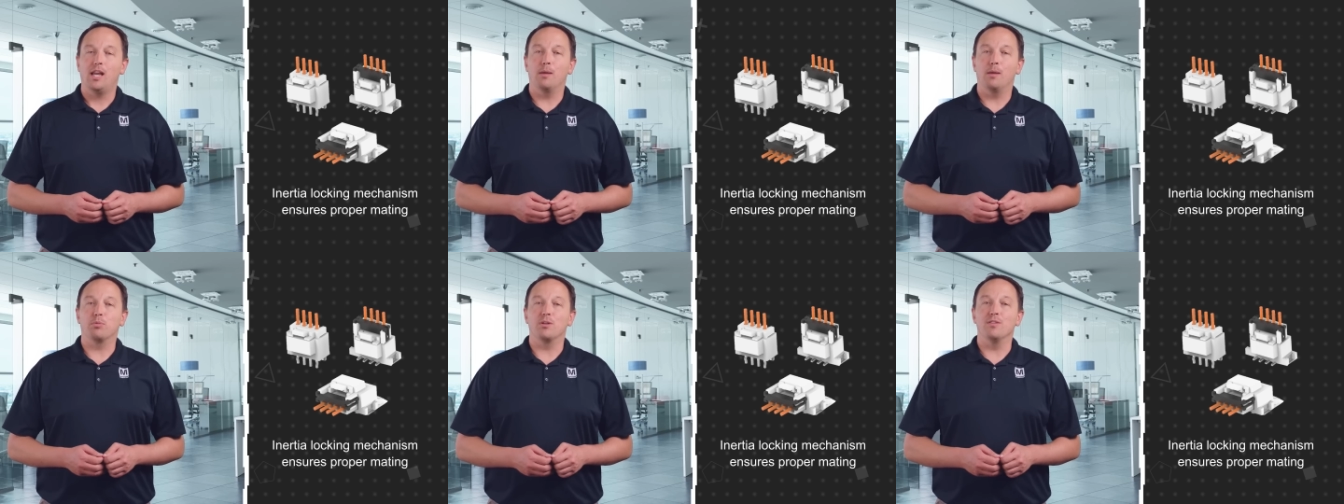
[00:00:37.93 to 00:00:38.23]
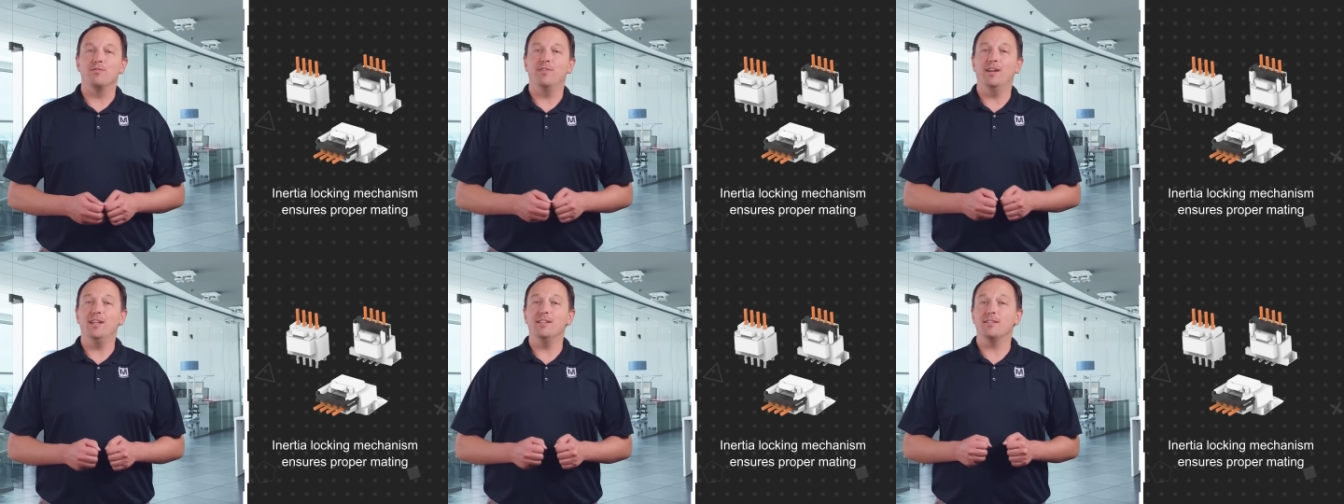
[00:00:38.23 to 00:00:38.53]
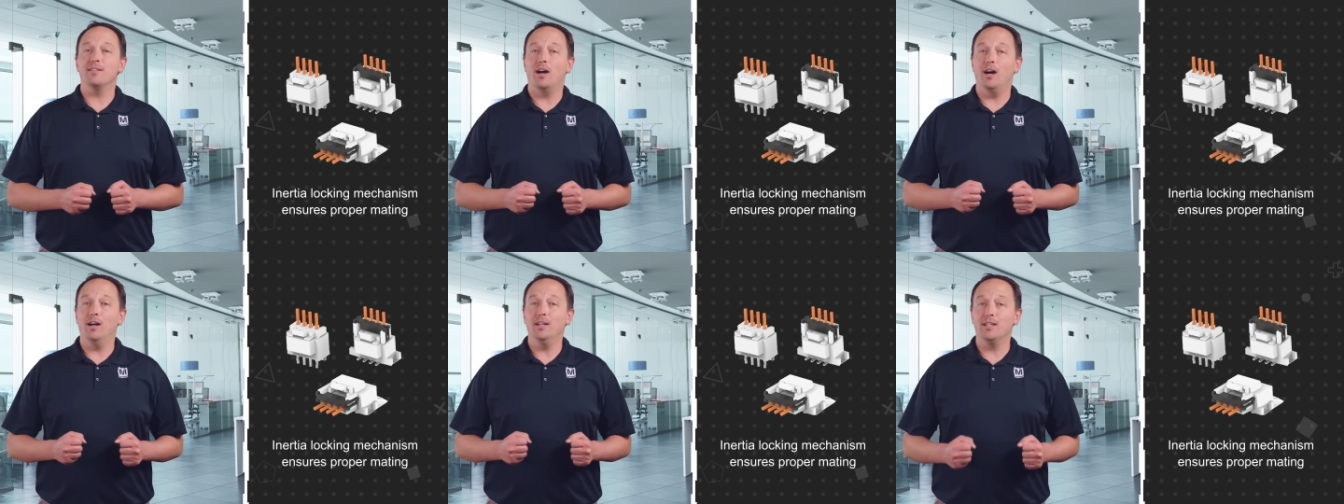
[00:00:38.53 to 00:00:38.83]
and
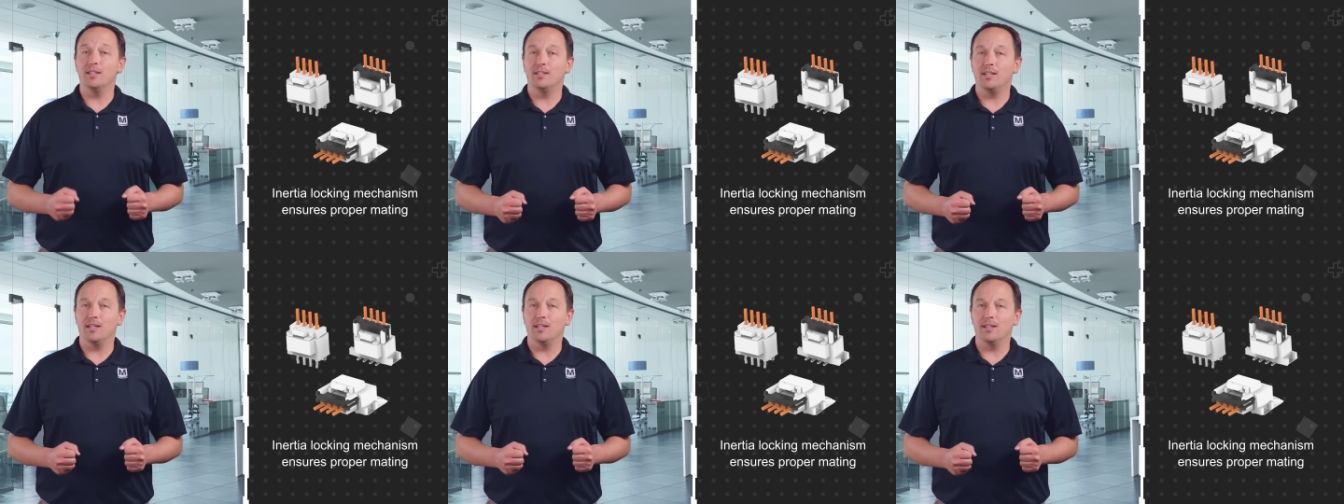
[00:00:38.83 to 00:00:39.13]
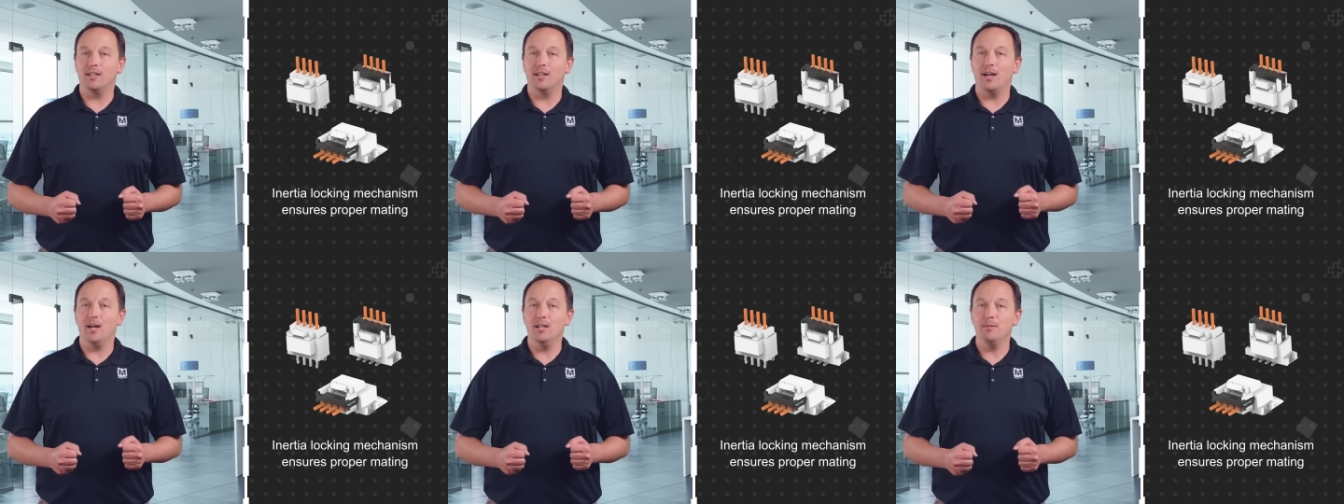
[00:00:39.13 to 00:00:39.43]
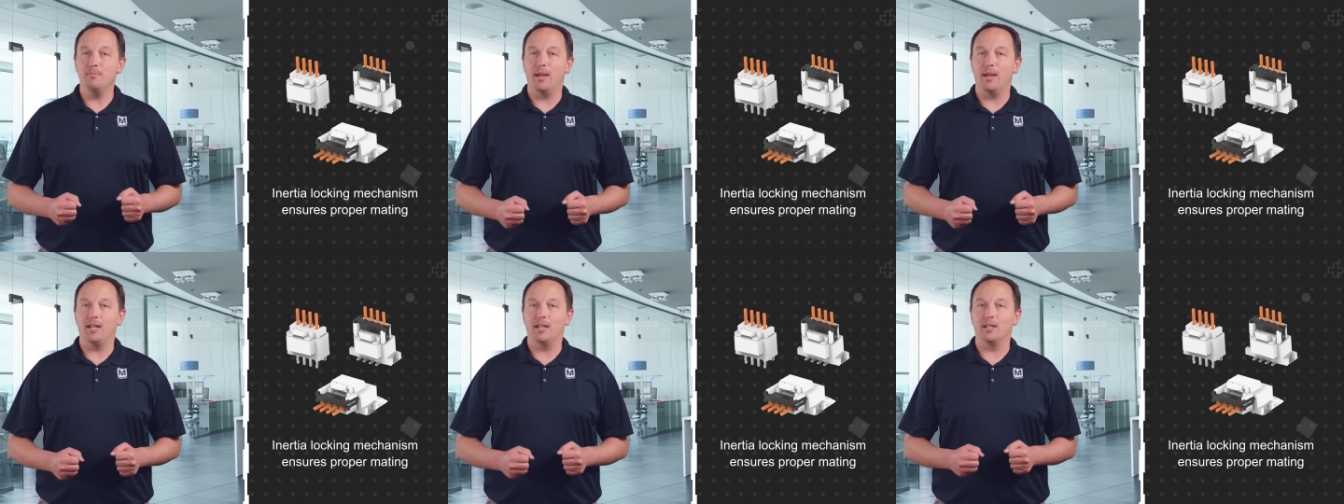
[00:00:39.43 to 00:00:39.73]
prevents unintended
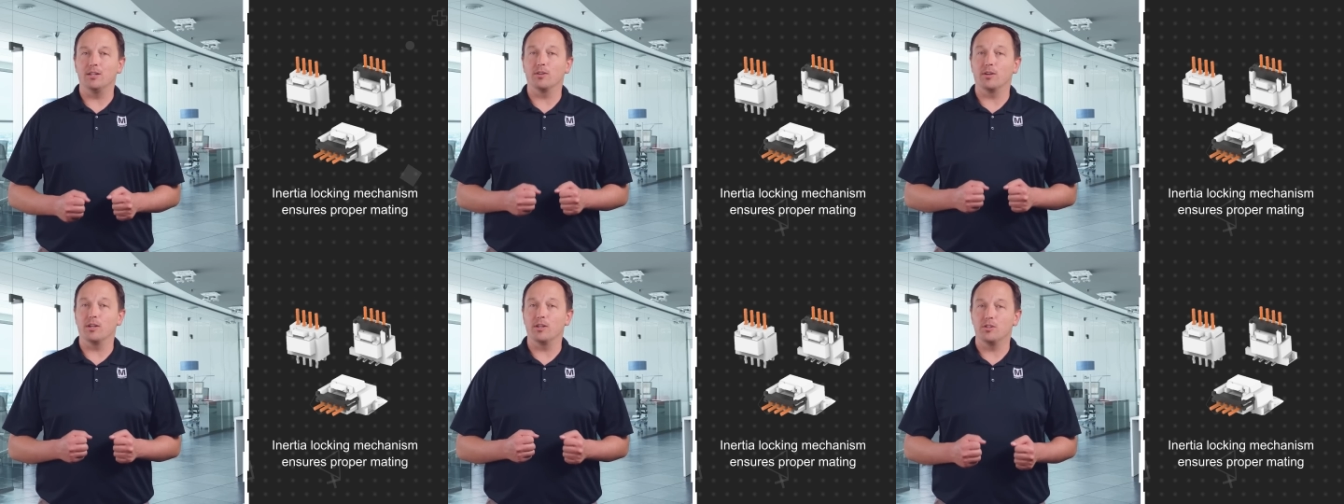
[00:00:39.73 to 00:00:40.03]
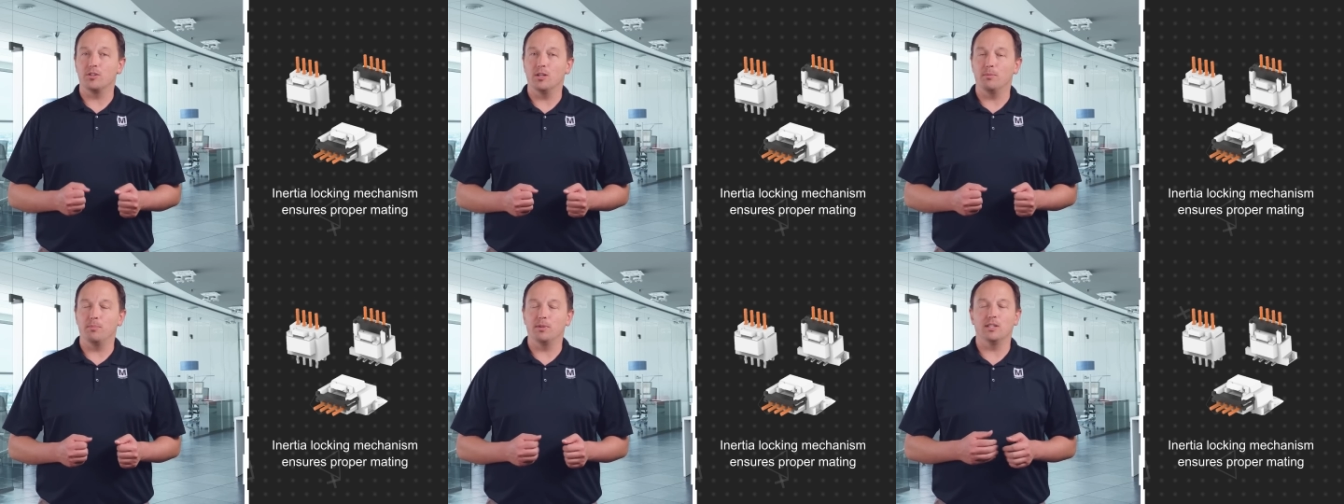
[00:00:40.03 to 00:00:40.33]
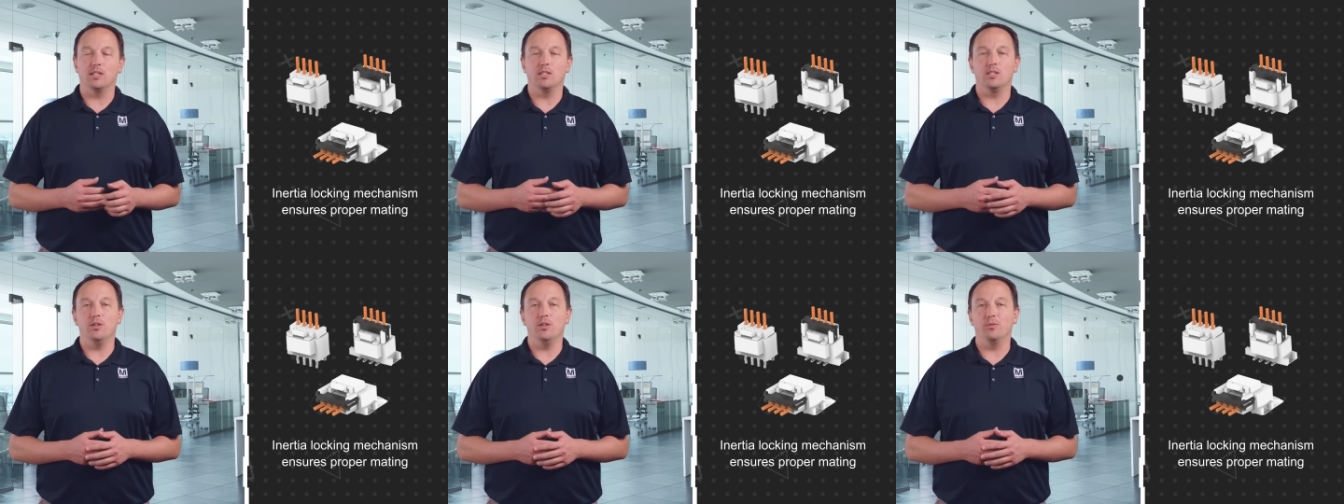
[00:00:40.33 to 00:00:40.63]
unmating during
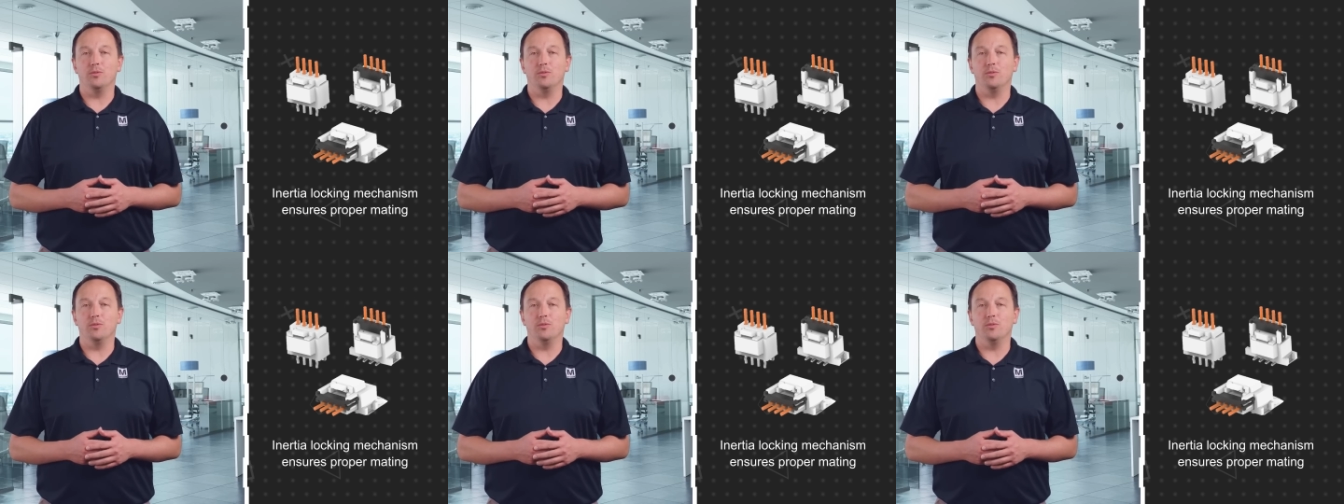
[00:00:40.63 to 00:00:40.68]
shipping and